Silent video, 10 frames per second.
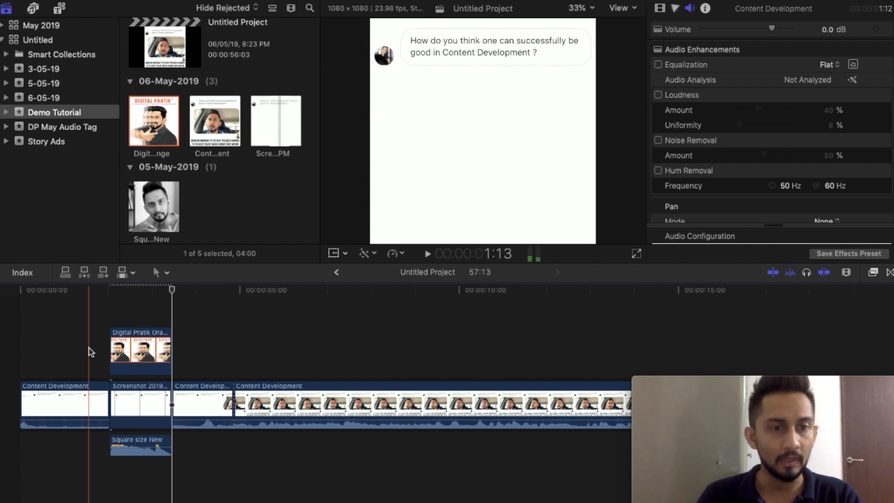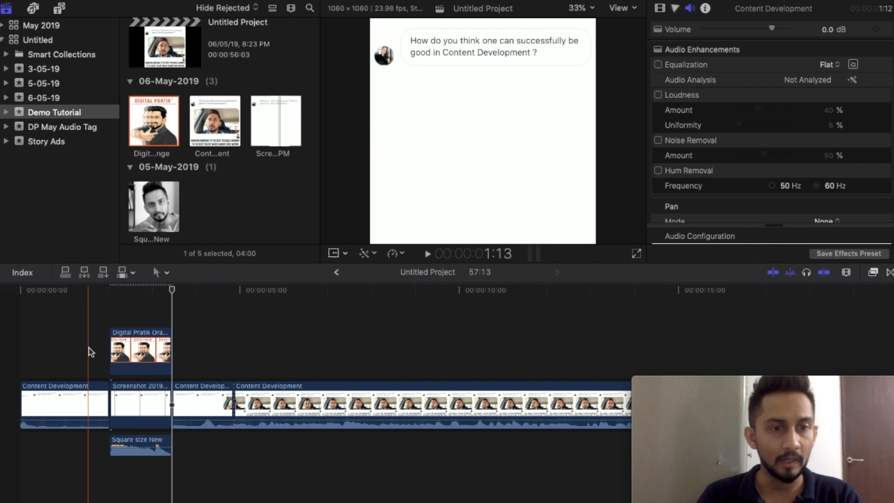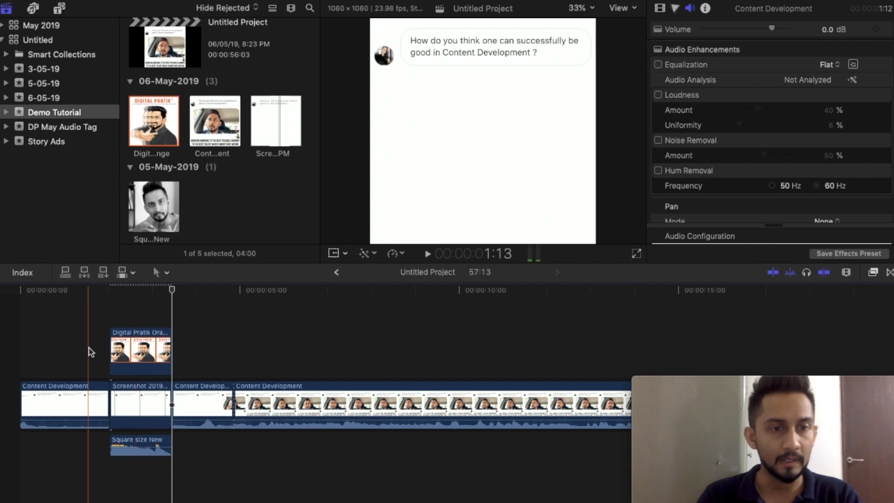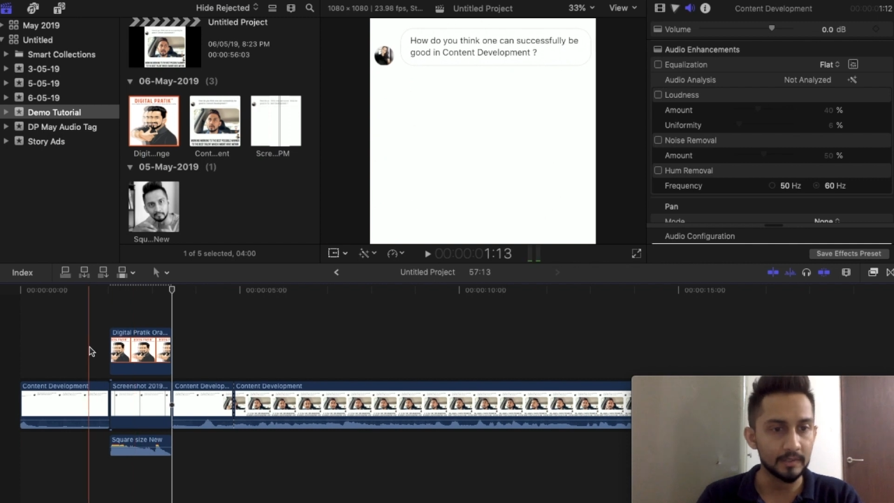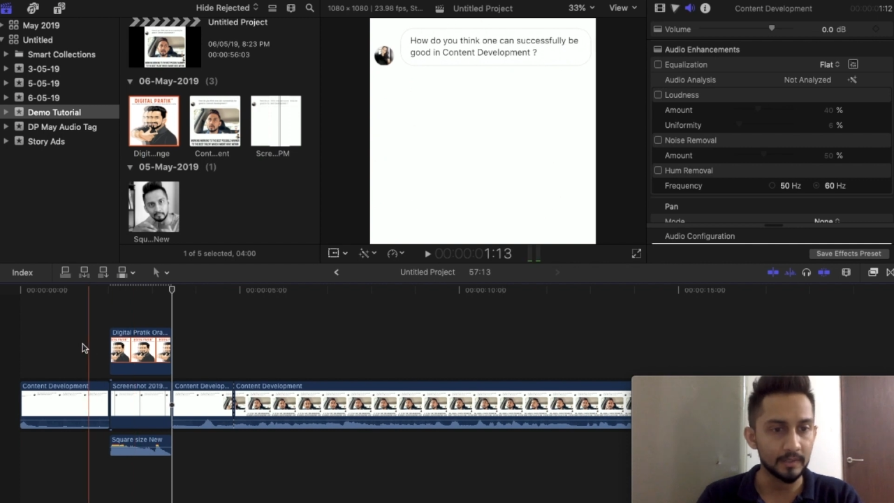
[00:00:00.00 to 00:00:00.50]
All
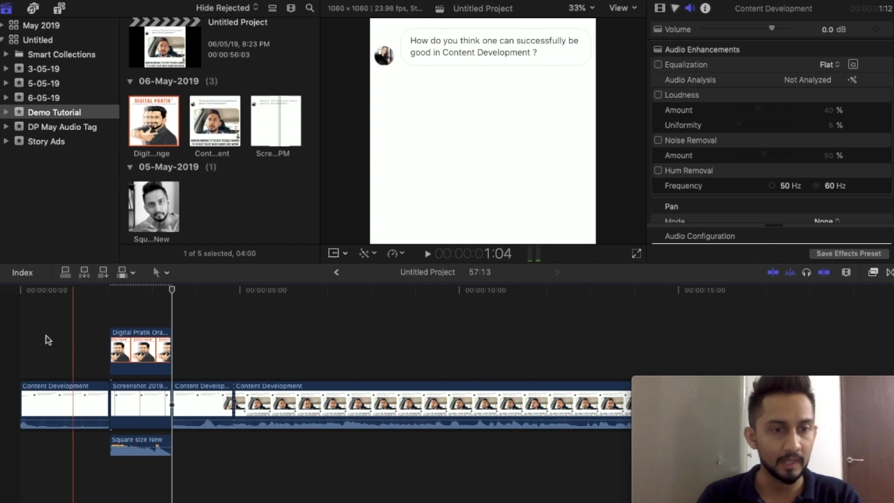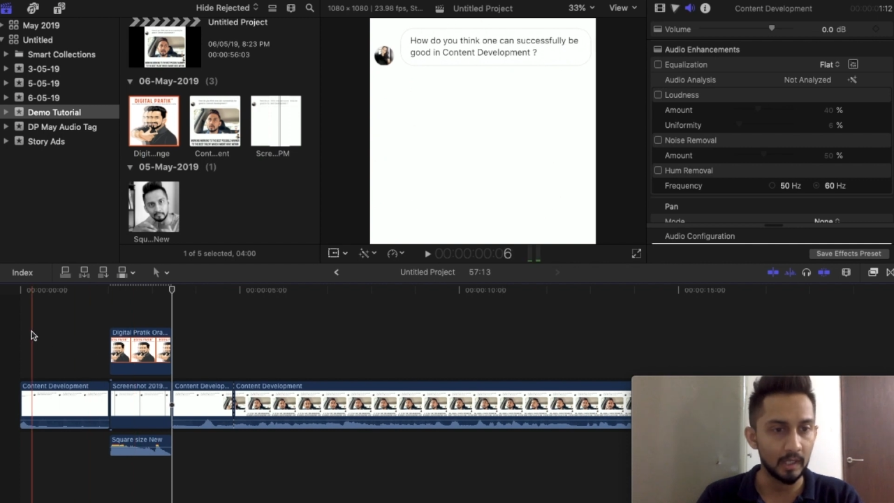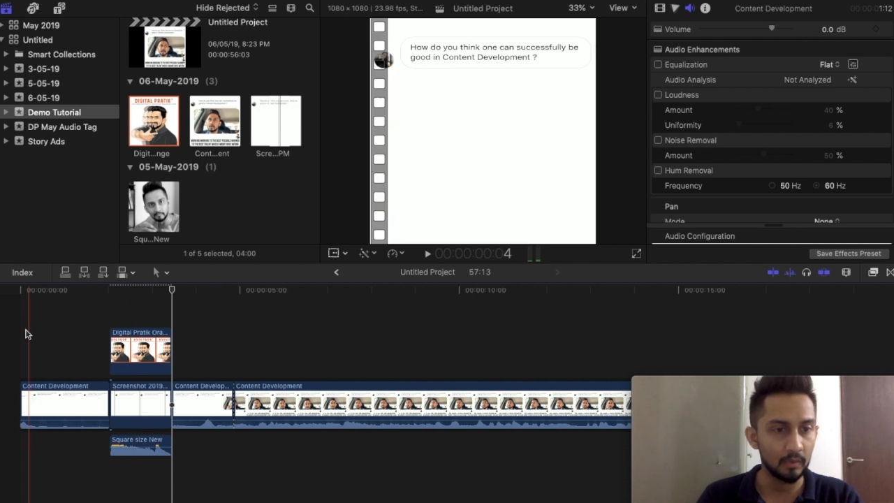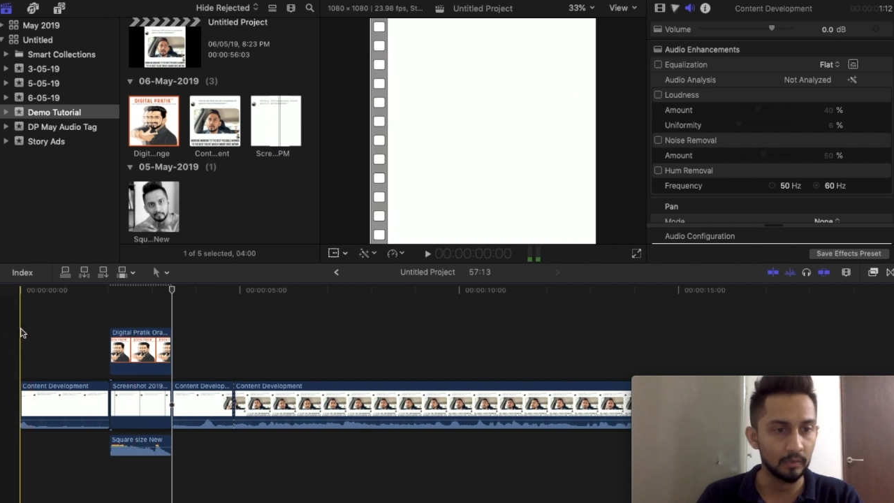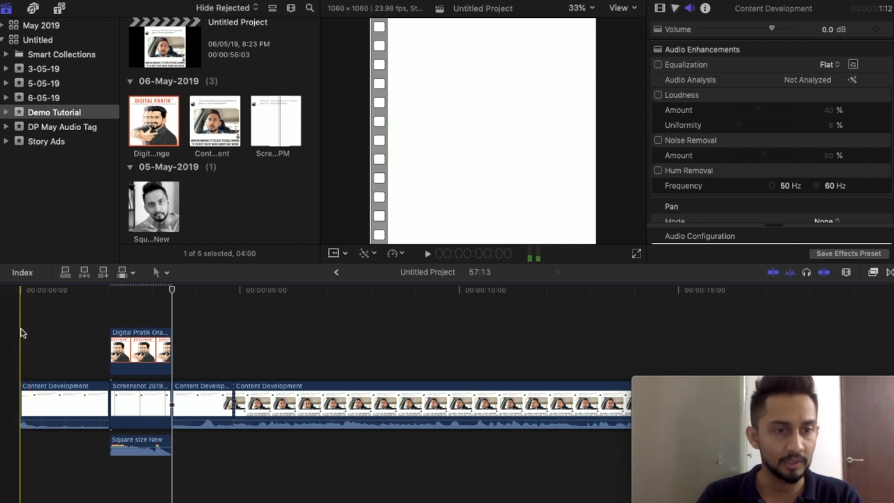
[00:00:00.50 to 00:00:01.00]
right, so
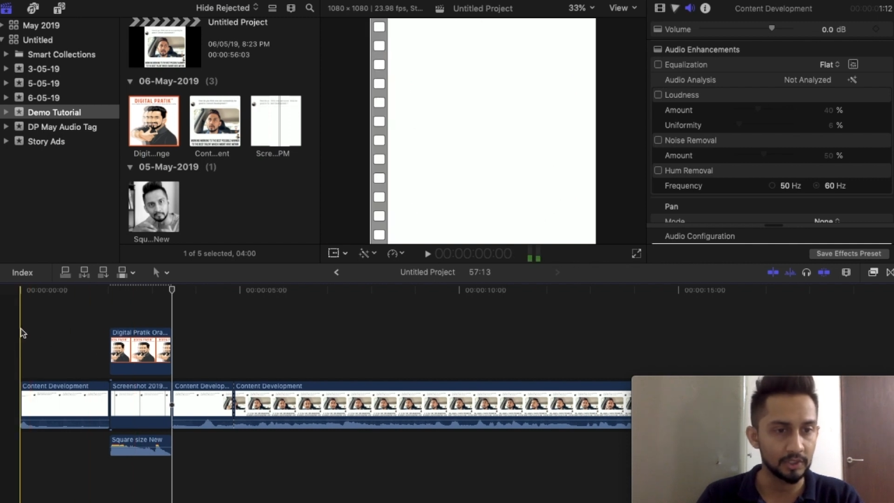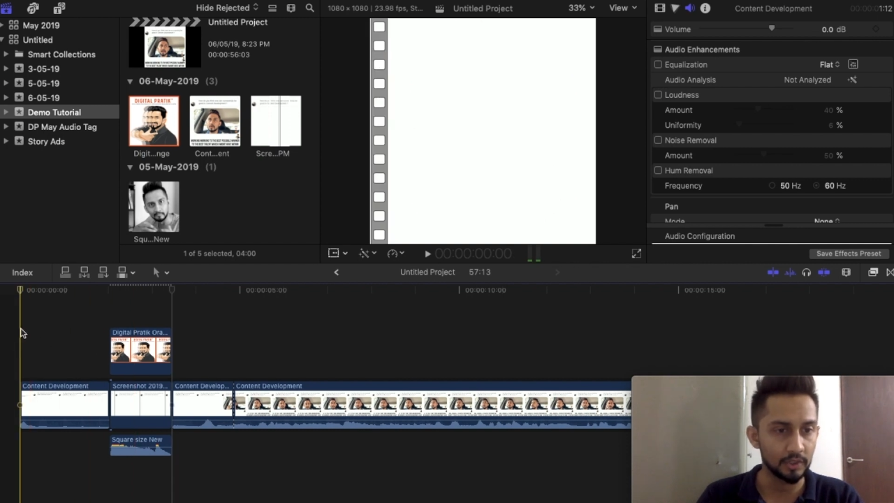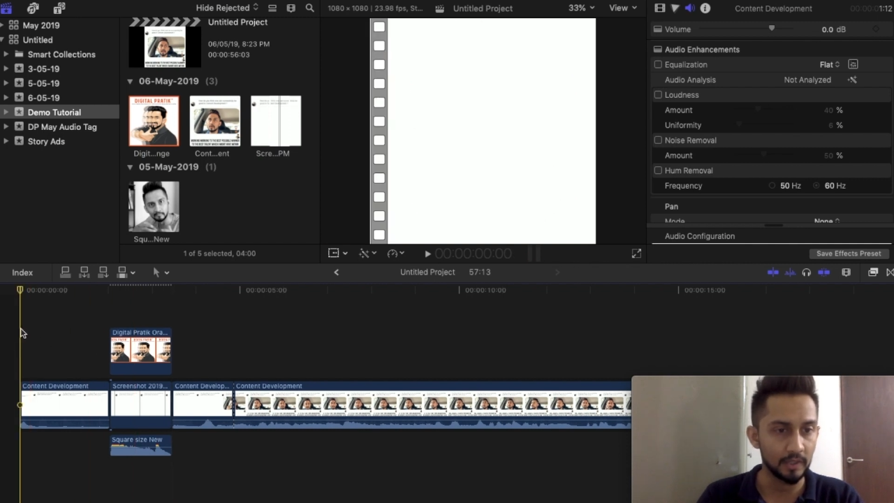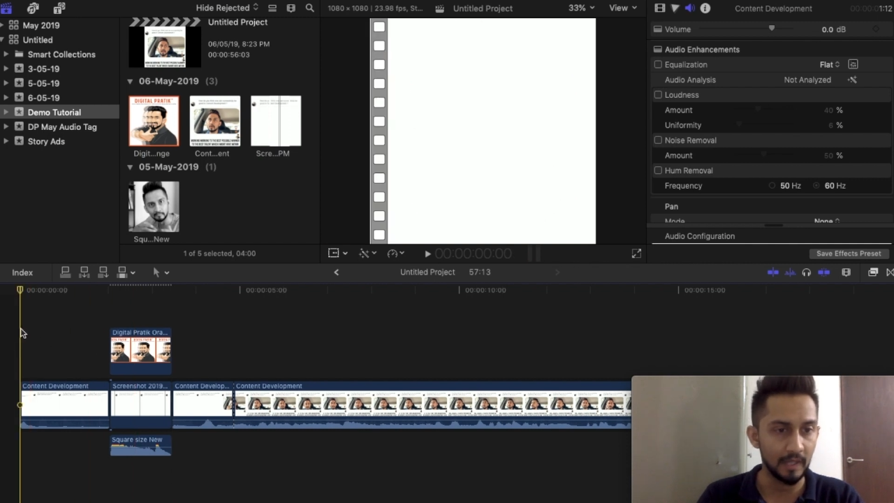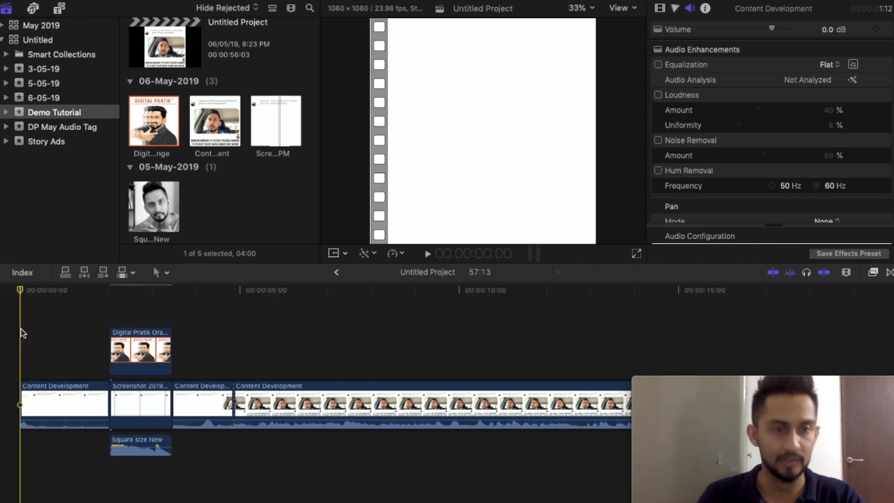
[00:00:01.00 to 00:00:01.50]
now this
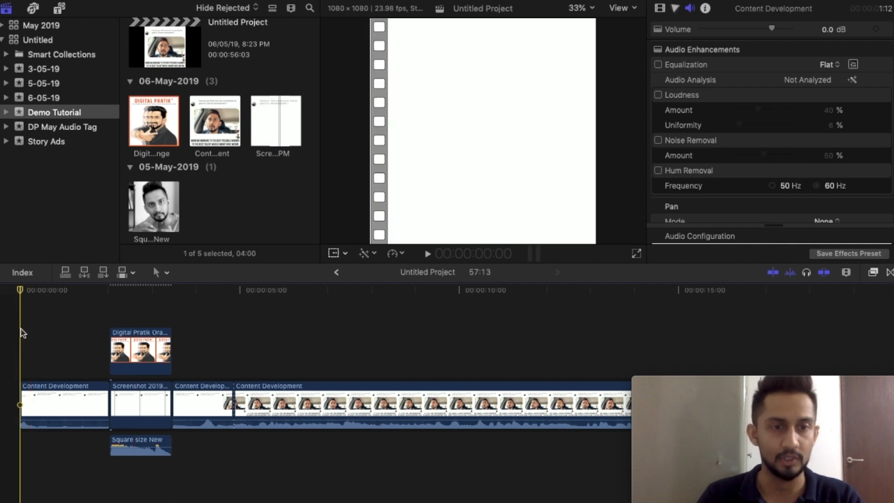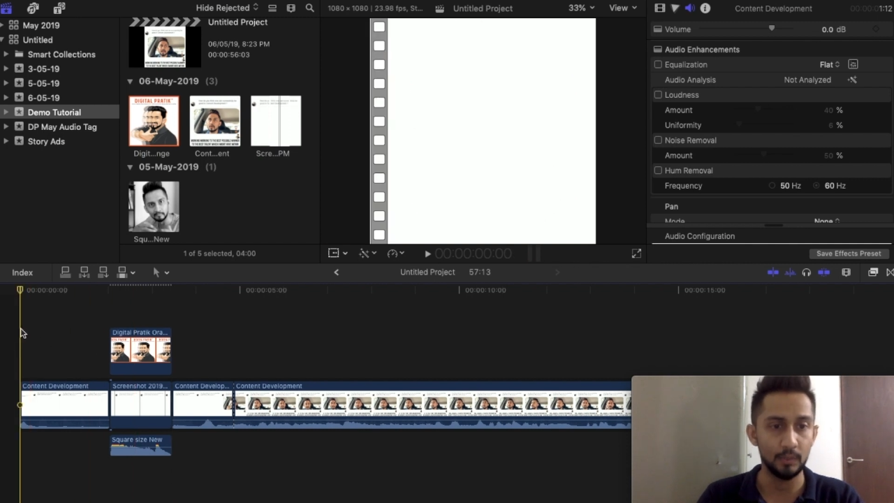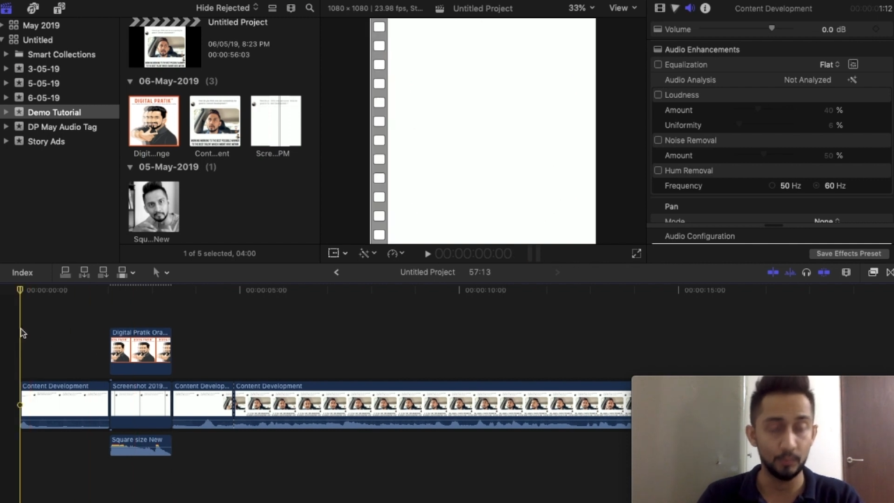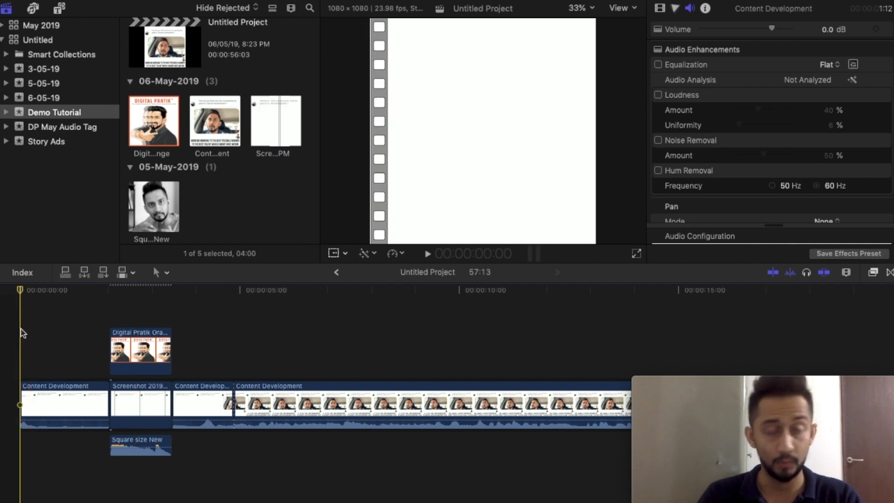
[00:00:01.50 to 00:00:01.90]
should actually